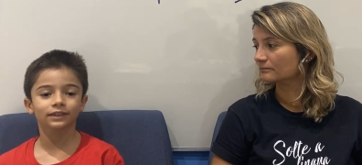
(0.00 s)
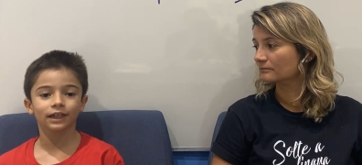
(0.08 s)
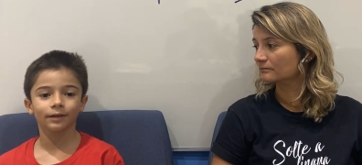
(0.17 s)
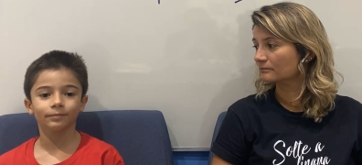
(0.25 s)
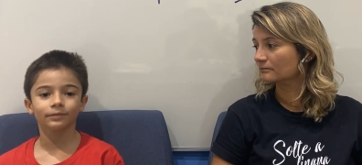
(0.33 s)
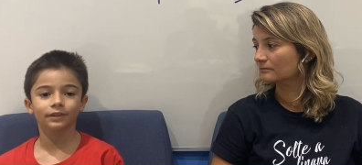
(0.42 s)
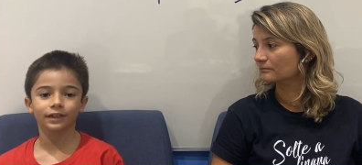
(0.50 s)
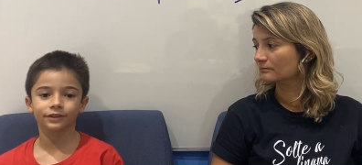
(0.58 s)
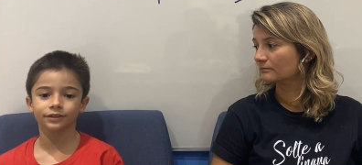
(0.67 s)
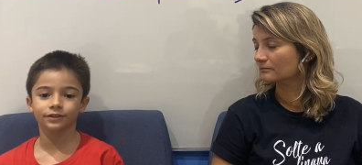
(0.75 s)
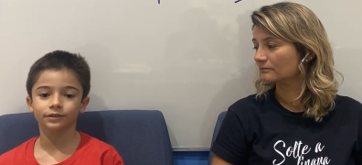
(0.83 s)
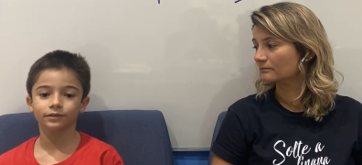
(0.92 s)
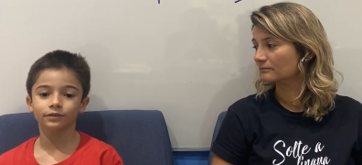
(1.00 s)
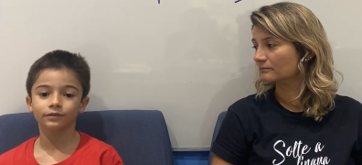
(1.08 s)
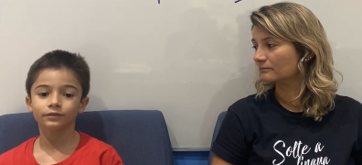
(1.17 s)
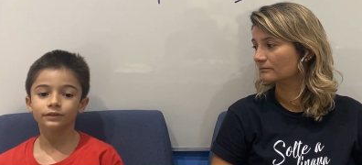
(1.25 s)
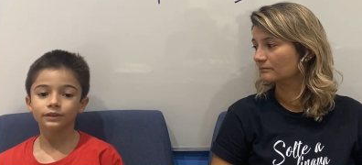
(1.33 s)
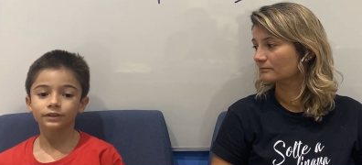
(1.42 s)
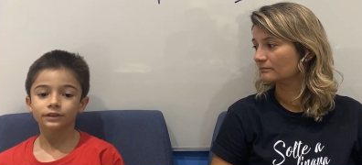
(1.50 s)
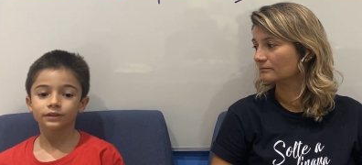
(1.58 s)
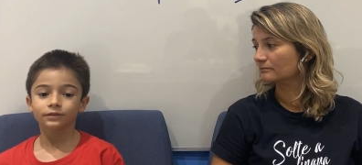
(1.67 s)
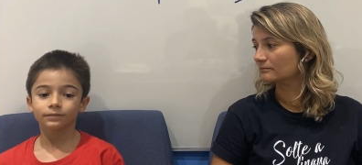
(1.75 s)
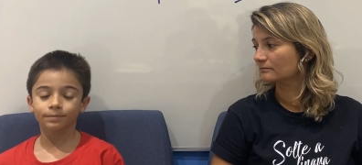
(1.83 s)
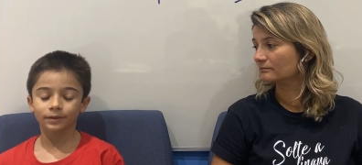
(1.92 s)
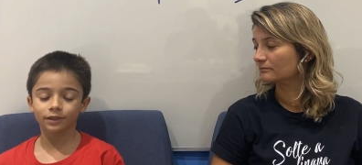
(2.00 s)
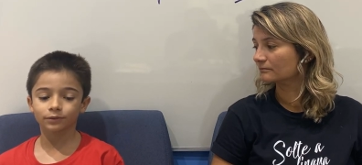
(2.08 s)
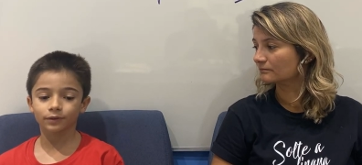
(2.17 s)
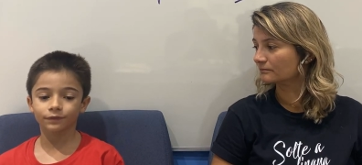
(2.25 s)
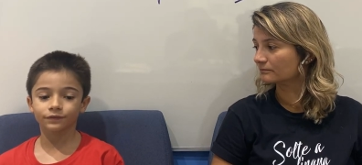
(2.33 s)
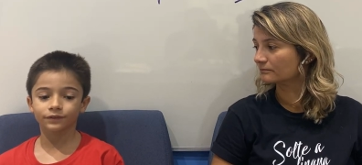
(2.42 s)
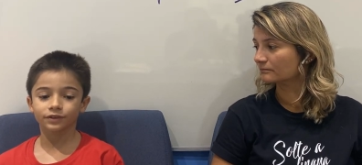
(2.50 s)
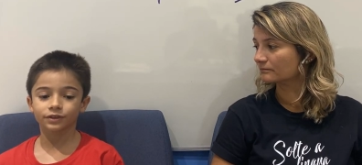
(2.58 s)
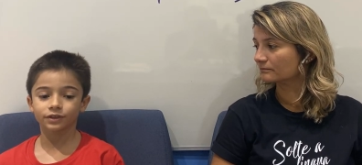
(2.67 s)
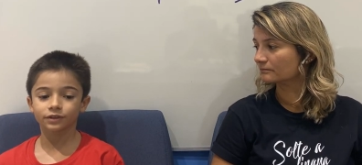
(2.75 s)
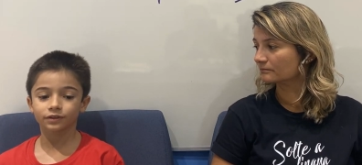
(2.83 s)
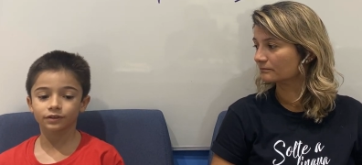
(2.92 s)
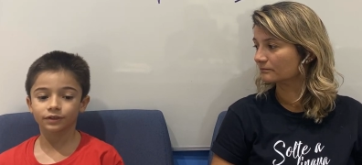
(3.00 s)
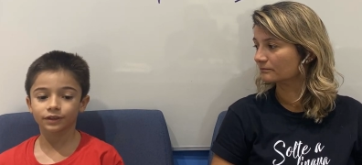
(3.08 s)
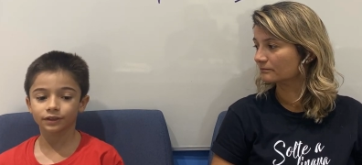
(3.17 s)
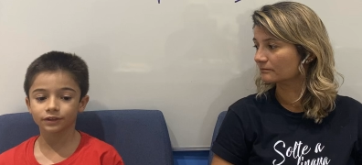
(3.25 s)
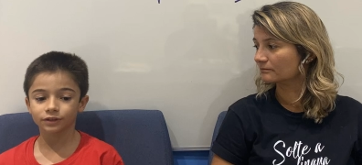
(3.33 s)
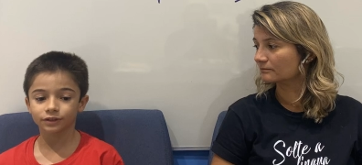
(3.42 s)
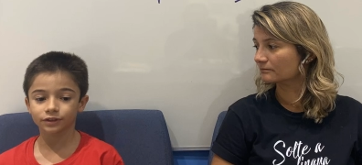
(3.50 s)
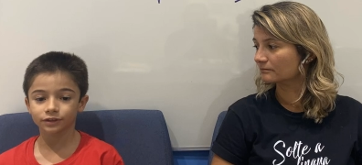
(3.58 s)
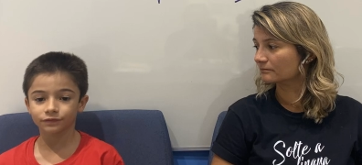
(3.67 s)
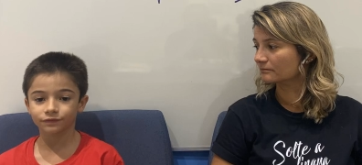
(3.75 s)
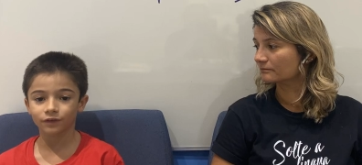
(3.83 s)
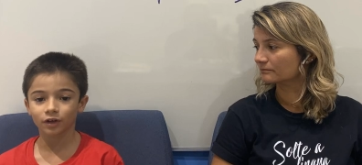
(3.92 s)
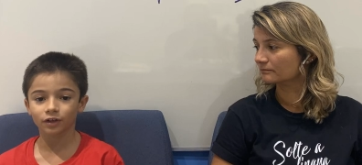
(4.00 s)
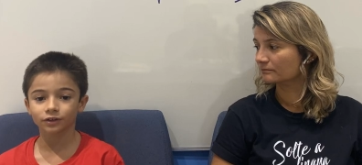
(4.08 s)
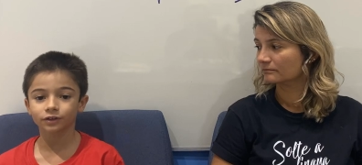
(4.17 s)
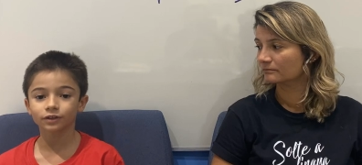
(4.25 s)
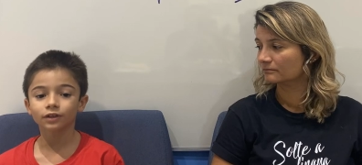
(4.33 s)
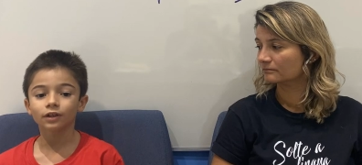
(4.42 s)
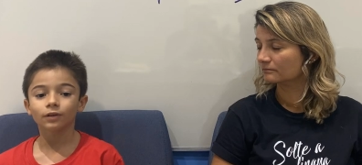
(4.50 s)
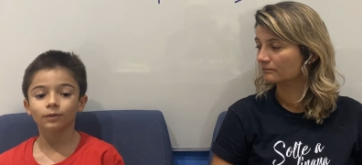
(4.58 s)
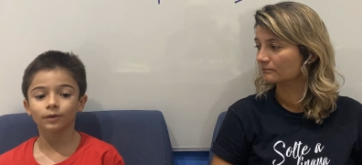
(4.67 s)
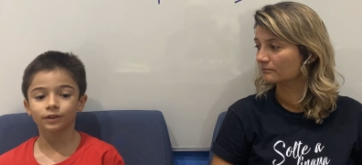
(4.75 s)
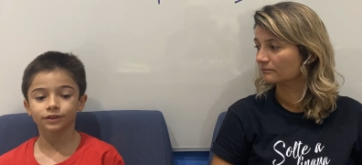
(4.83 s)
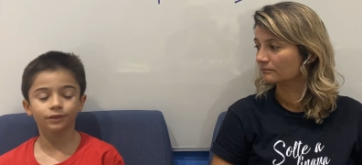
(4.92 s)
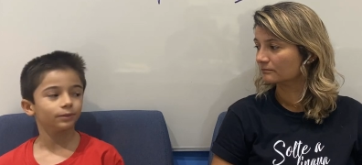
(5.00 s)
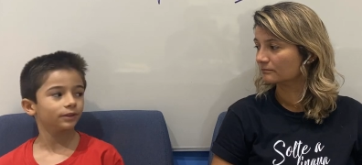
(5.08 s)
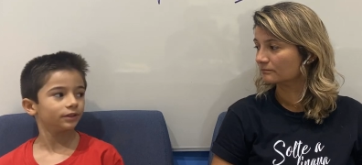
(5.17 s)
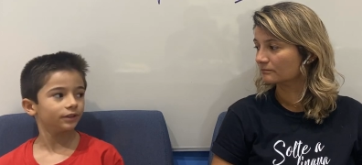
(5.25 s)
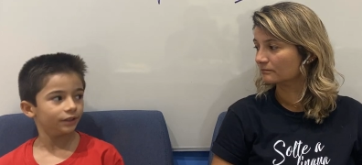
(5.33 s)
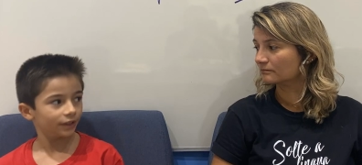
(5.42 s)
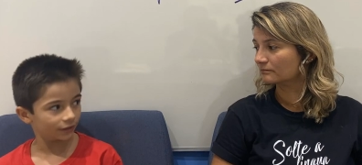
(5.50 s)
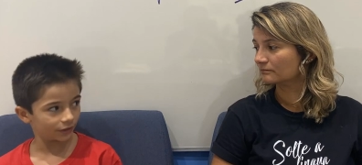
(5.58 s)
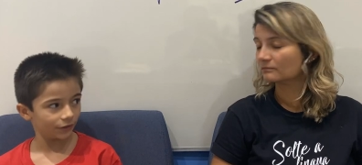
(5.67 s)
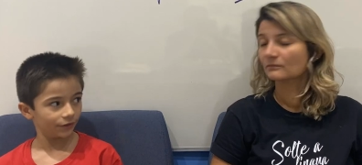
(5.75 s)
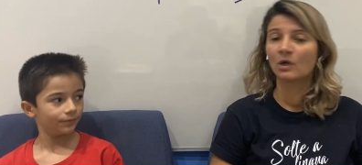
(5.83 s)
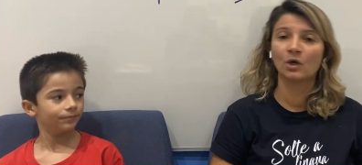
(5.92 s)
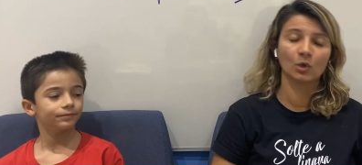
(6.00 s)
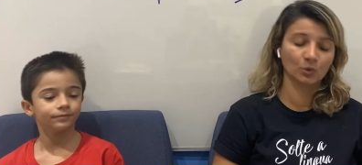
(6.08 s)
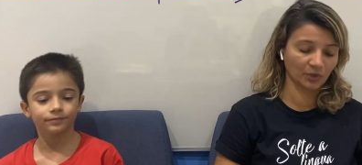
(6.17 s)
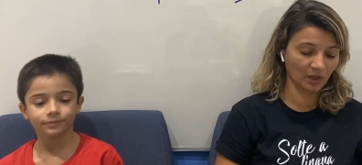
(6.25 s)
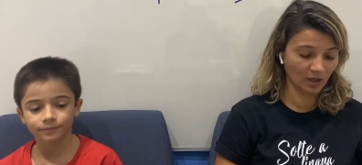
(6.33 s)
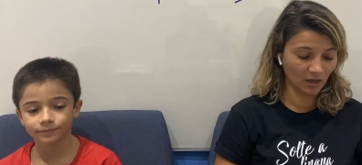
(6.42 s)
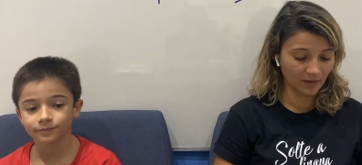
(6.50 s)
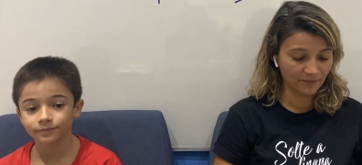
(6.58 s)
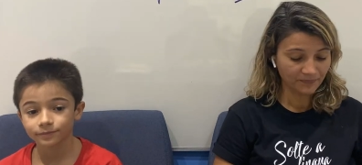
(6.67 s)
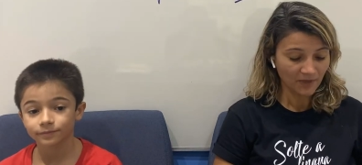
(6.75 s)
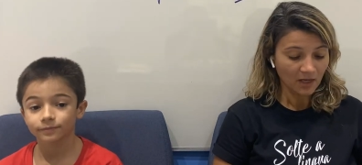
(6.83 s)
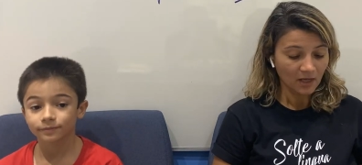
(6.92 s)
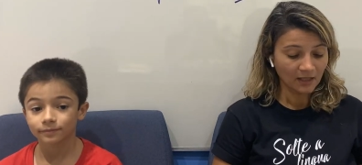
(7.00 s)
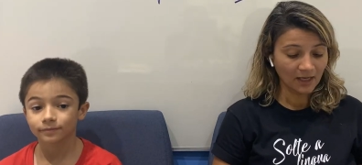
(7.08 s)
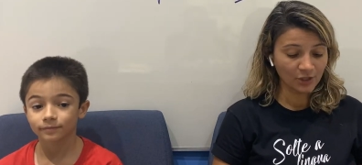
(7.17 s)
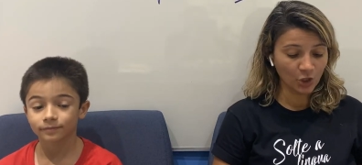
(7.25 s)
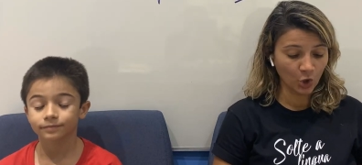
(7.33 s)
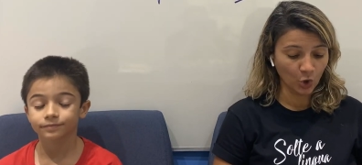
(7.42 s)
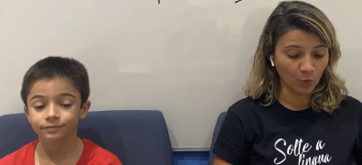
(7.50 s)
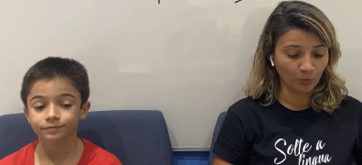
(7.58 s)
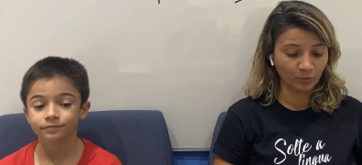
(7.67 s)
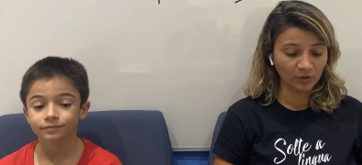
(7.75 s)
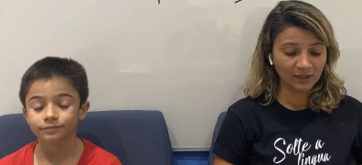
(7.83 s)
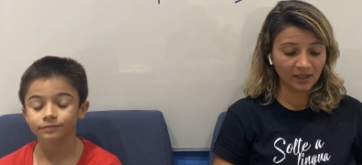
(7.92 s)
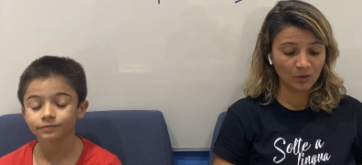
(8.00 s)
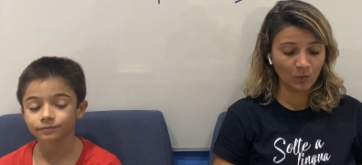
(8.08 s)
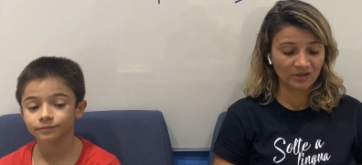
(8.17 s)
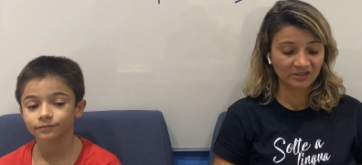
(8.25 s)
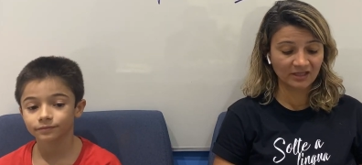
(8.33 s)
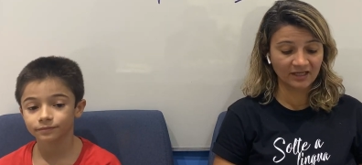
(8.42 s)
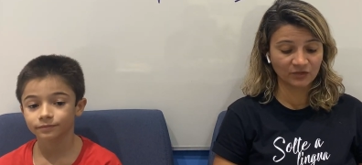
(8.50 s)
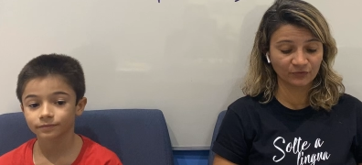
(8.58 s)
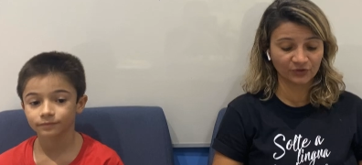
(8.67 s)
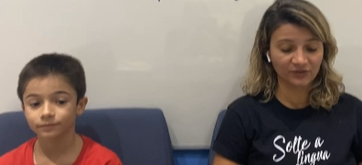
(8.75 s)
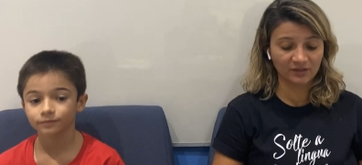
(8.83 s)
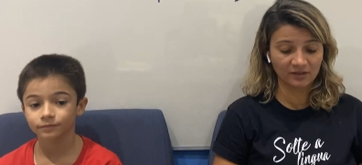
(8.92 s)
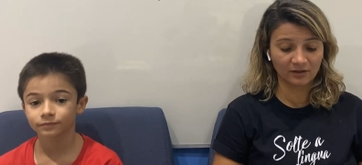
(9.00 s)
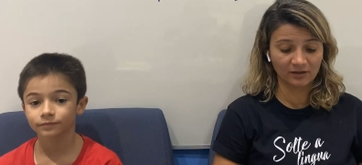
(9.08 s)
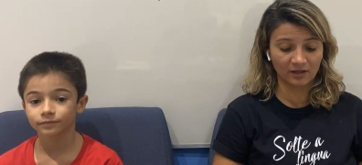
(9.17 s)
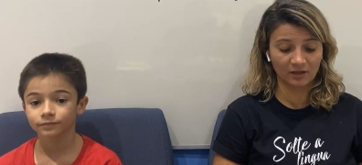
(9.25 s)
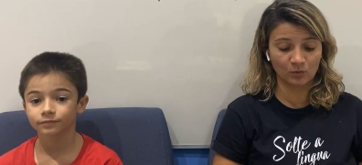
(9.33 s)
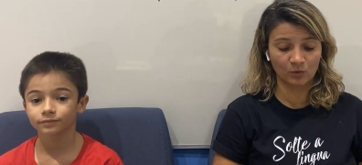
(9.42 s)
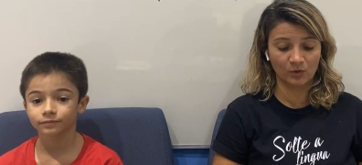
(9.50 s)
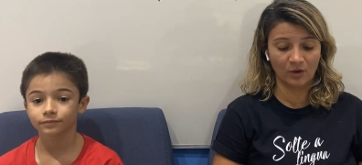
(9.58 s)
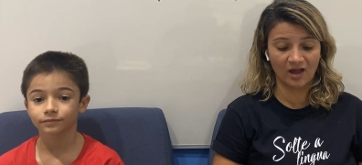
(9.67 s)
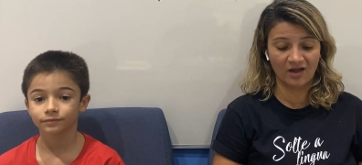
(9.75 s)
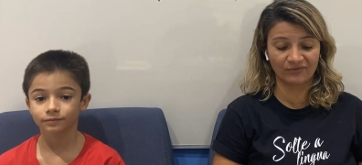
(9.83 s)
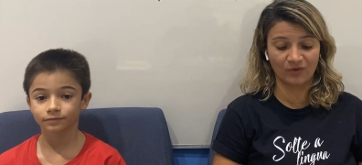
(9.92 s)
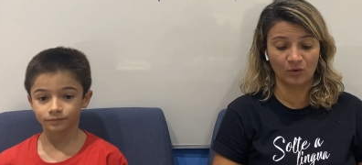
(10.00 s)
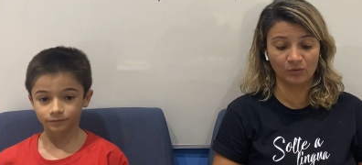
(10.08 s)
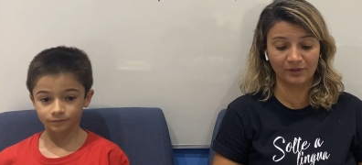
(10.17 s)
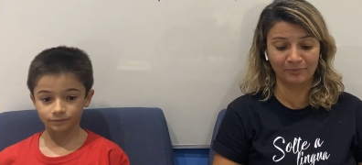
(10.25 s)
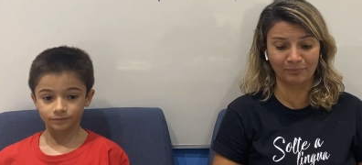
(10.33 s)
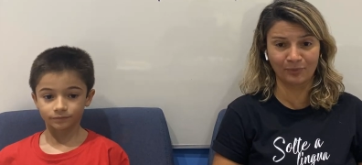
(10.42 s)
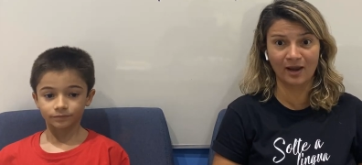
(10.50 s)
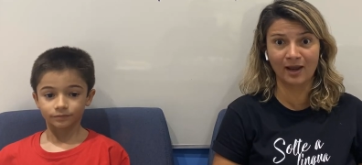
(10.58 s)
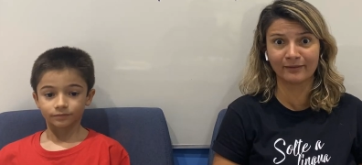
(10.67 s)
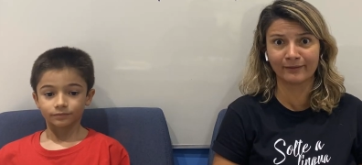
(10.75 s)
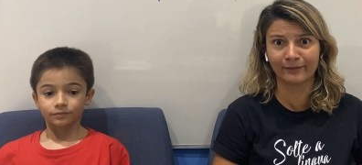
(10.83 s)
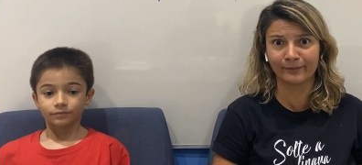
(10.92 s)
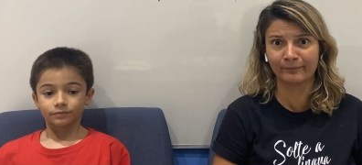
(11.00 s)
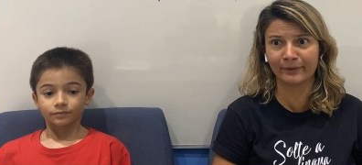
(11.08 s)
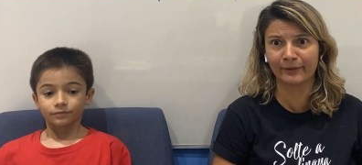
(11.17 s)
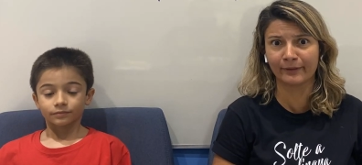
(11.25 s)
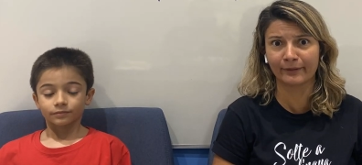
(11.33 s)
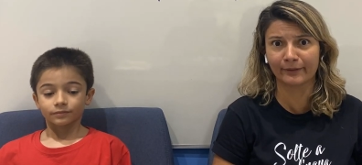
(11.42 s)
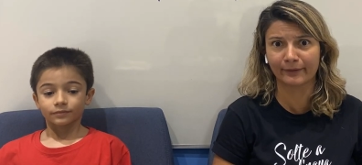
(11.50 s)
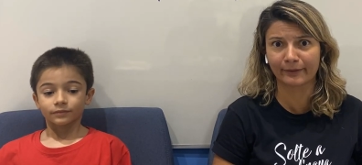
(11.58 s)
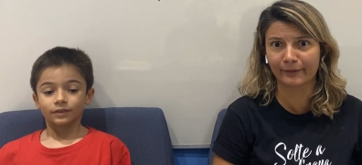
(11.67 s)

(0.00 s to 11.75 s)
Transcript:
Speaker 1: game that she played with she, she, his father when she was younger.
Speaker 2: Okay. Letter O. Oh, Pollyanna was late for dinner and will have only bread and milk.